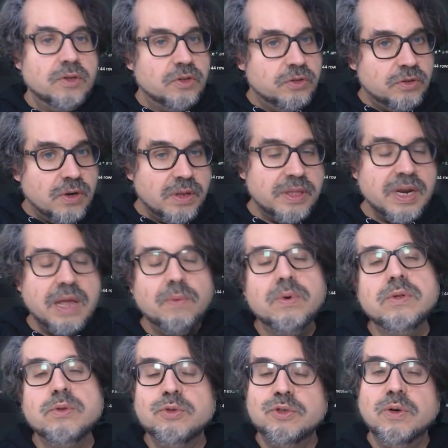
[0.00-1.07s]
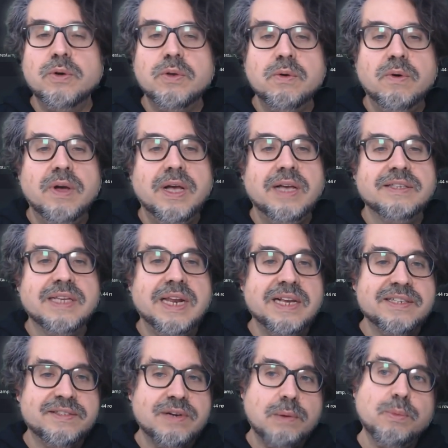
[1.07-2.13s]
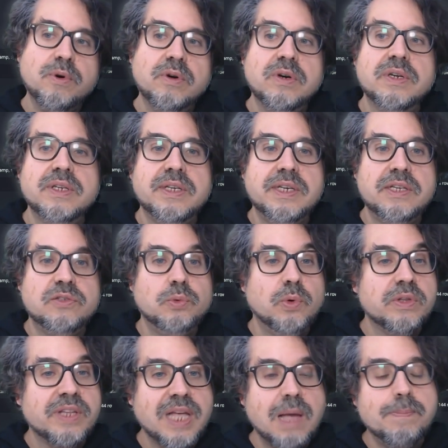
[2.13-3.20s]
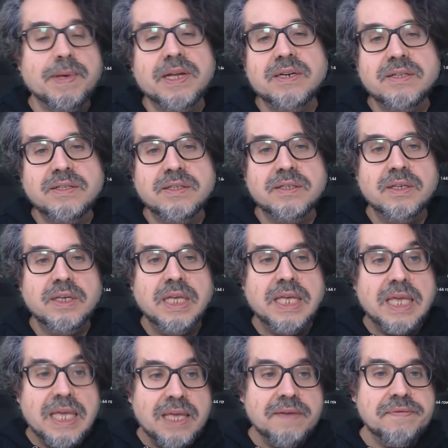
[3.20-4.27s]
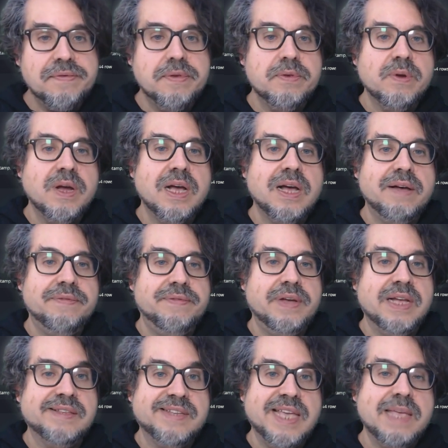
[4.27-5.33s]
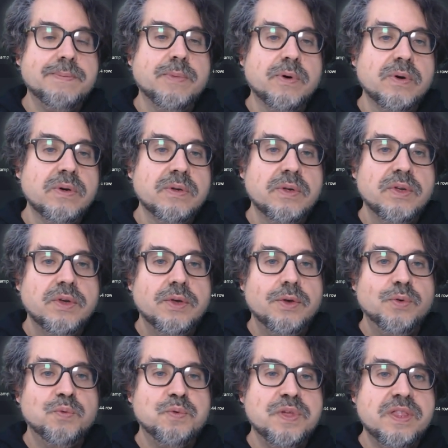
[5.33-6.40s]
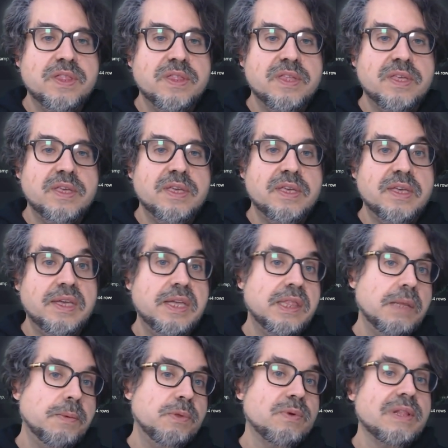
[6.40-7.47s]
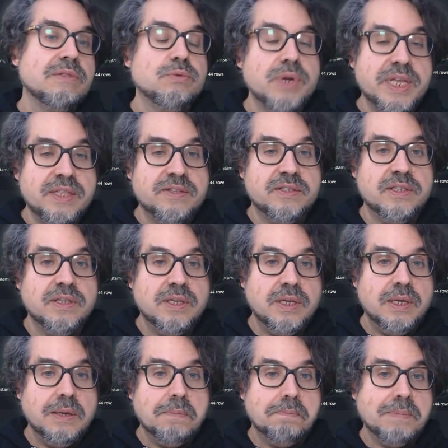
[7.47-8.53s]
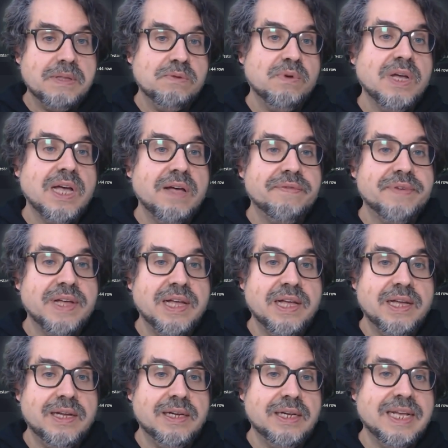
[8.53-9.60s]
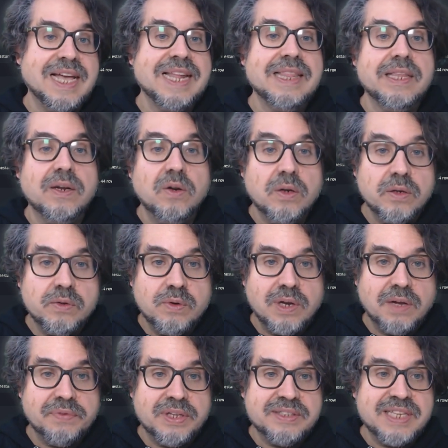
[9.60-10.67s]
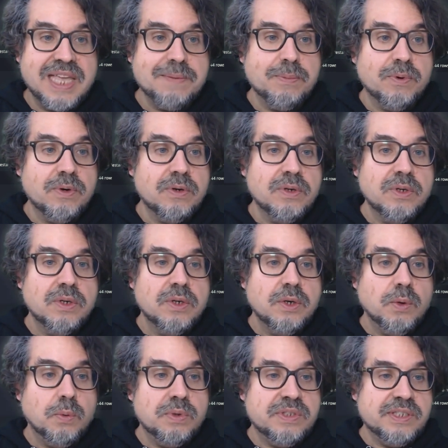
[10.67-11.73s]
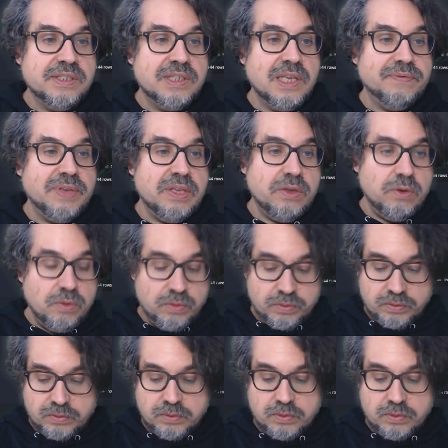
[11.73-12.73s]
Something I want to show you as an extra ball is what happens if you don't have a table with the individual trades, but you have a candle, you have a table which is giving you